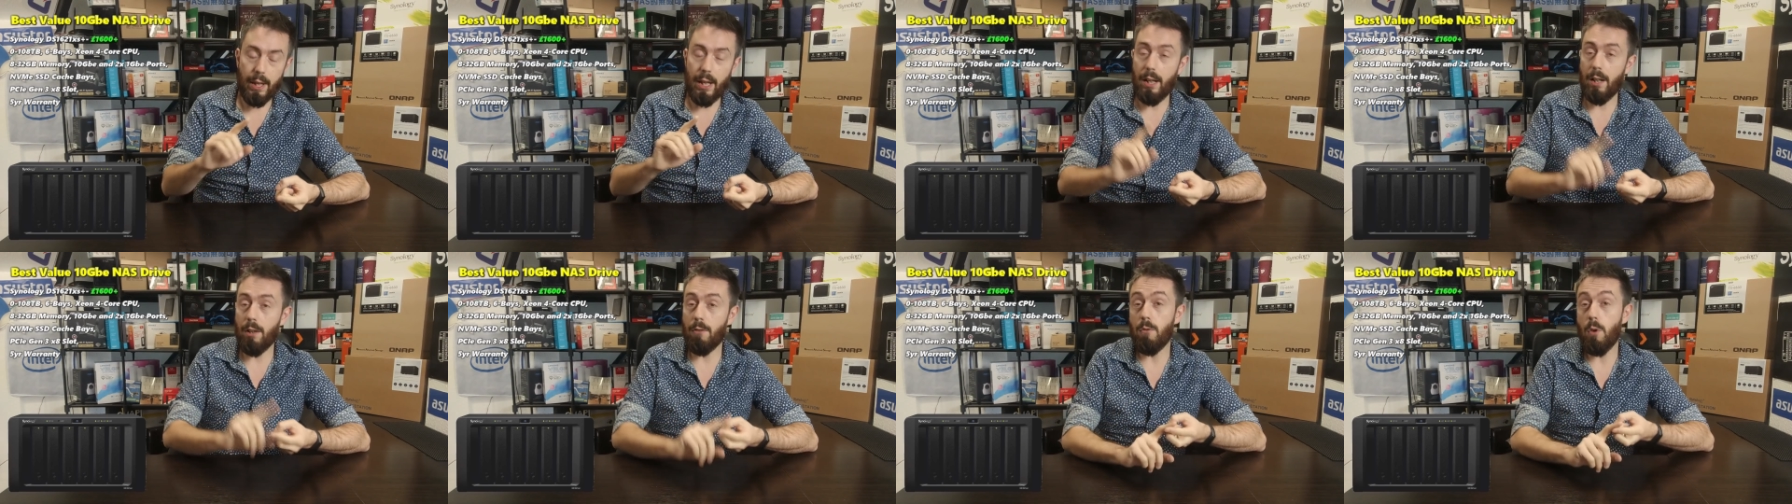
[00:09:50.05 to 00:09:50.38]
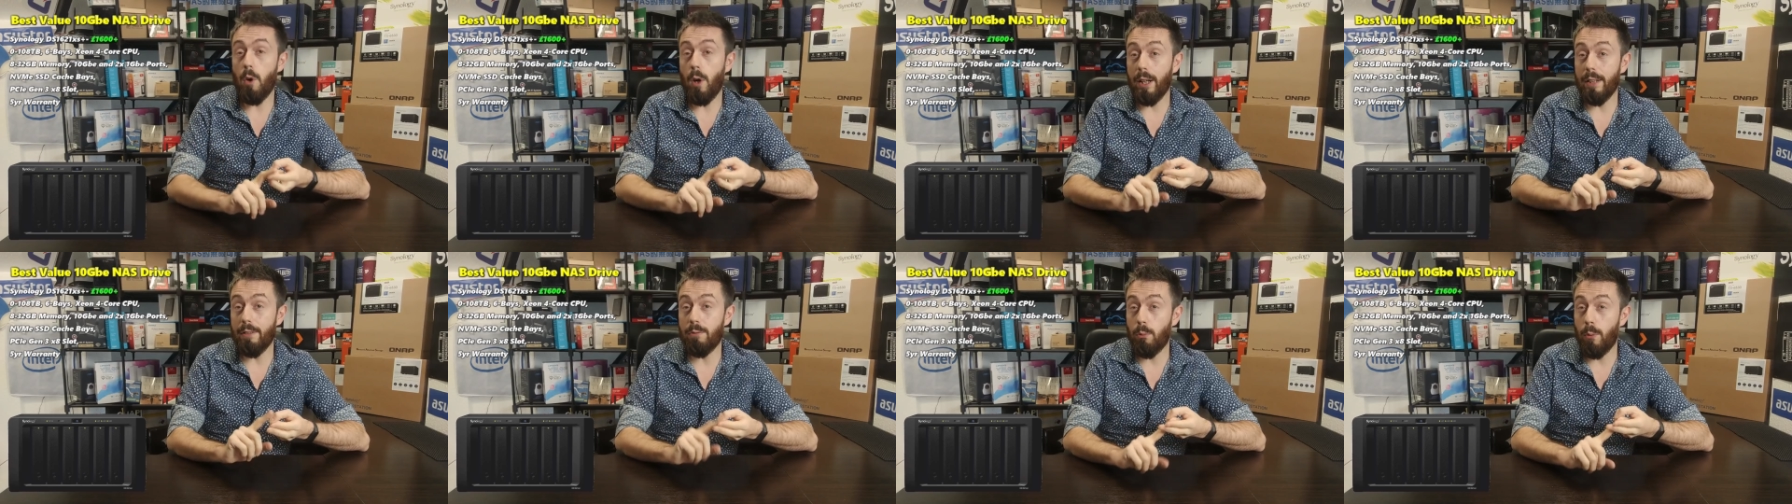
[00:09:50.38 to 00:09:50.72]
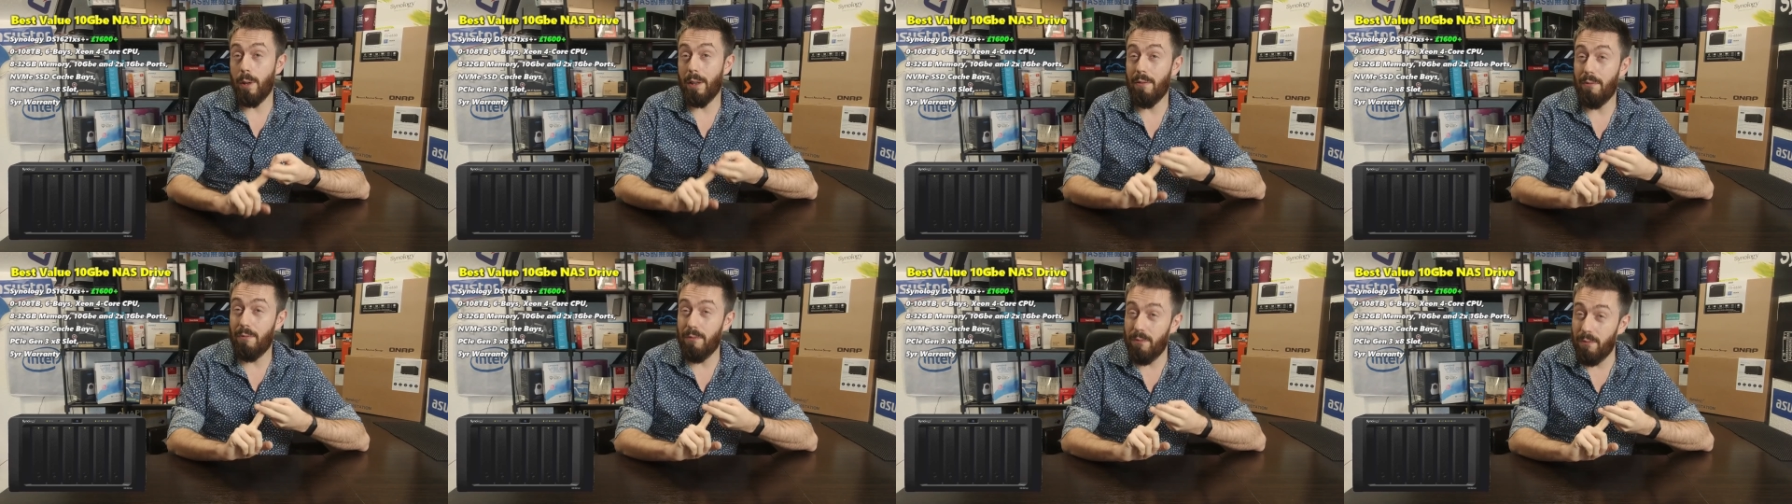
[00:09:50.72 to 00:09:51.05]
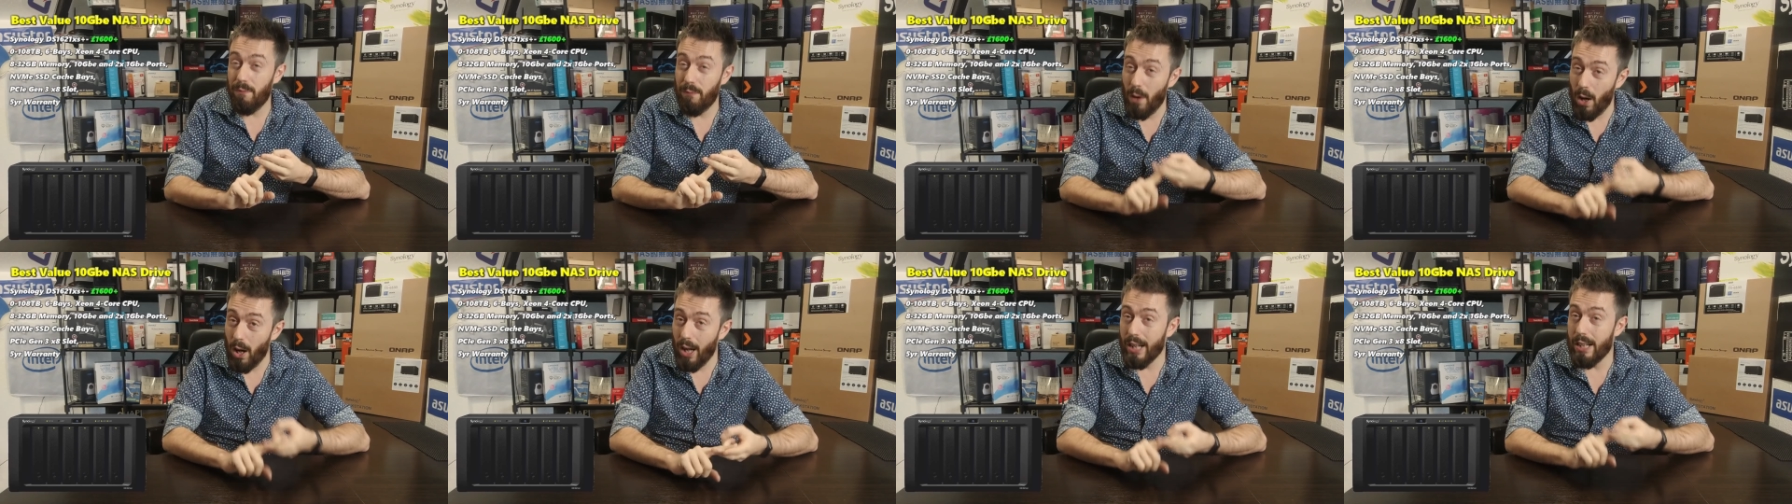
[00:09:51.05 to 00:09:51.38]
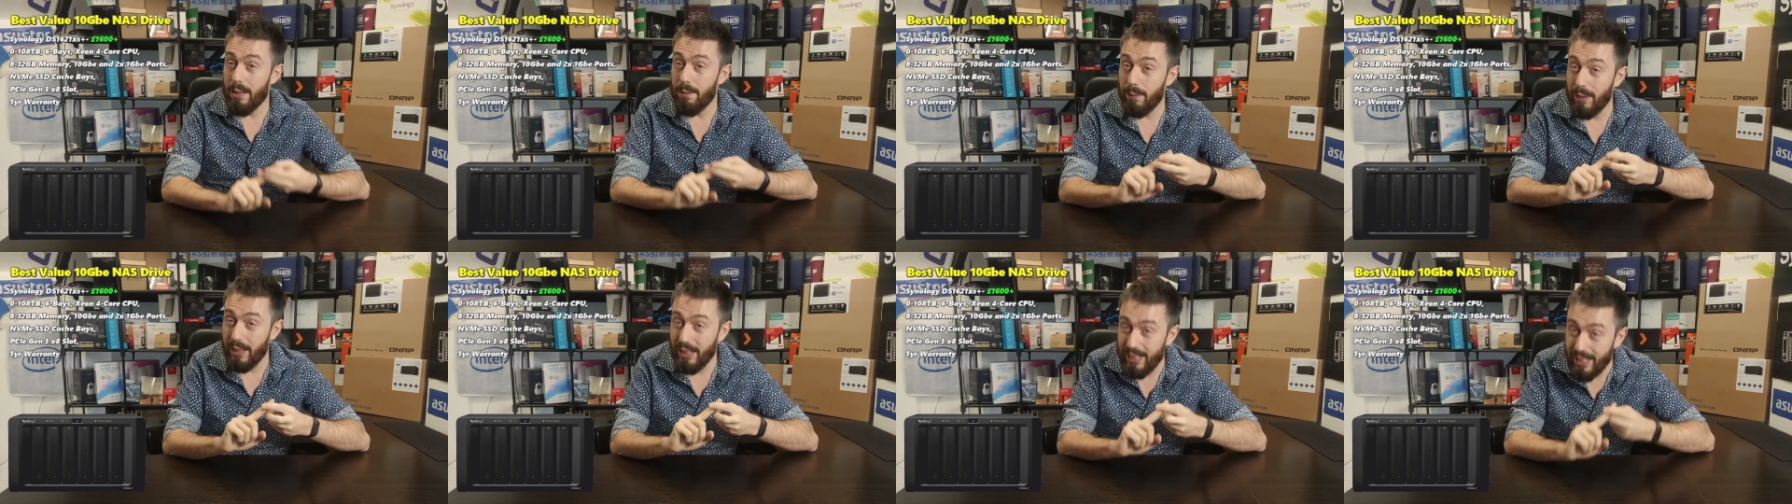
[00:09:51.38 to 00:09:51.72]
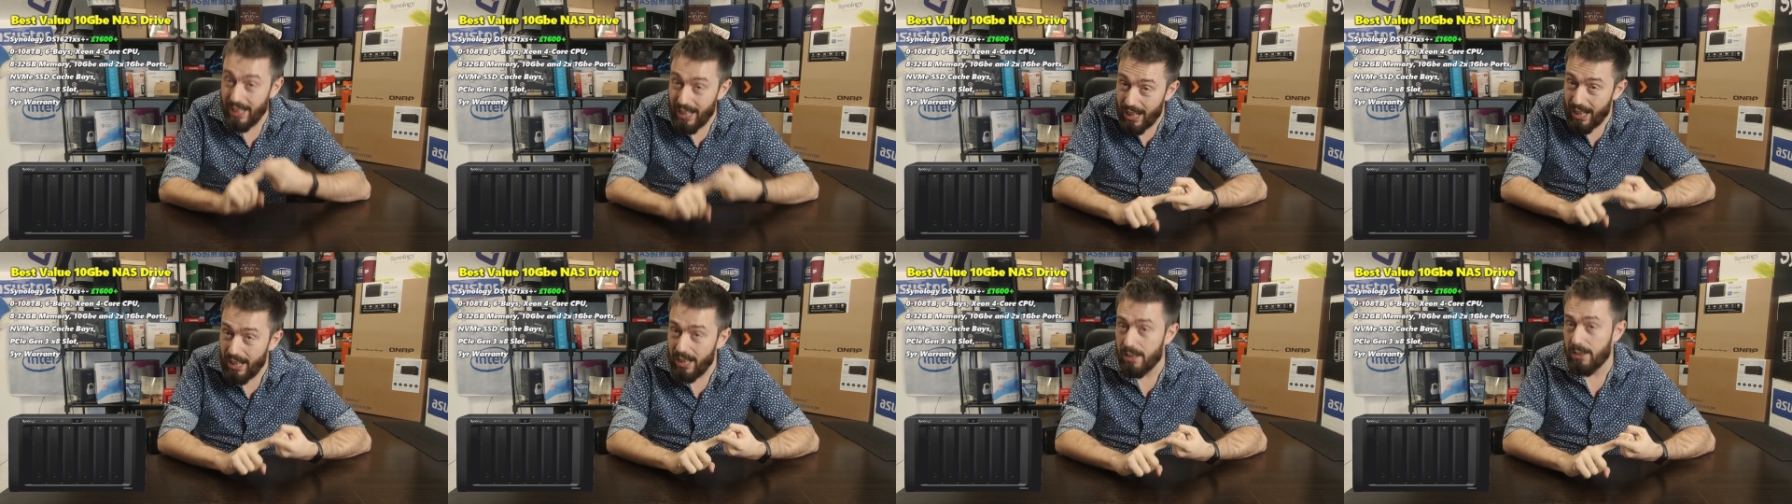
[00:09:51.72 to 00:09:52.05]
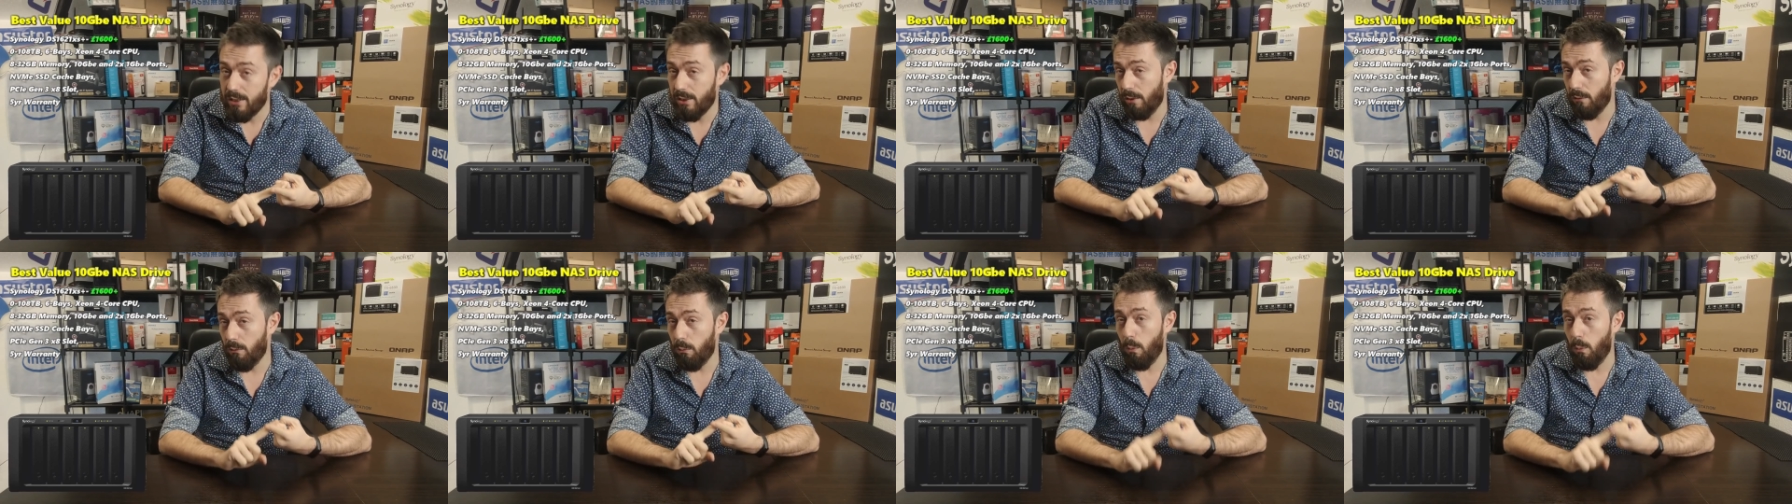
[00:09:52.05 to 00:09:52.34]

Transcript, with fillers: it arrives with five years